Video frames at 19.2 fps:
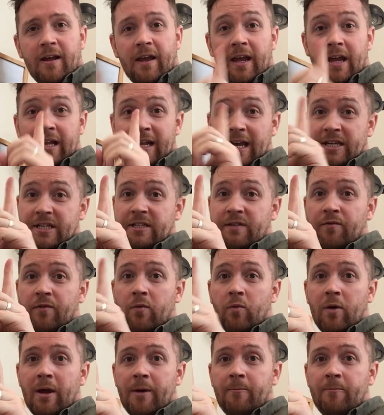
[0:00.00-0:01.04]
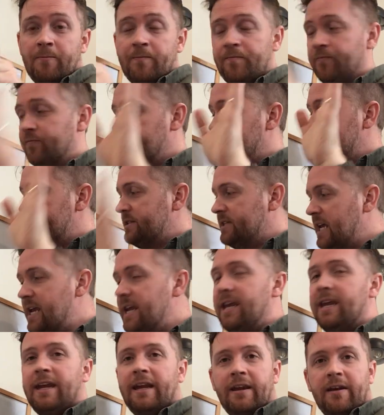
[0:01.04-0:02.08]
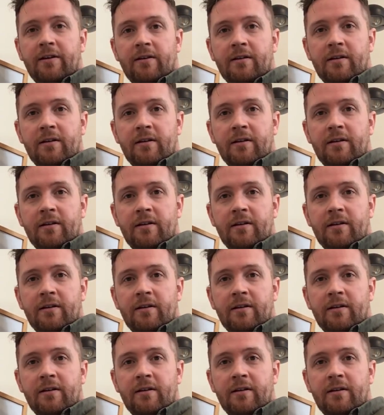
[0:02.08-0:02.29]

it lasts for one. T.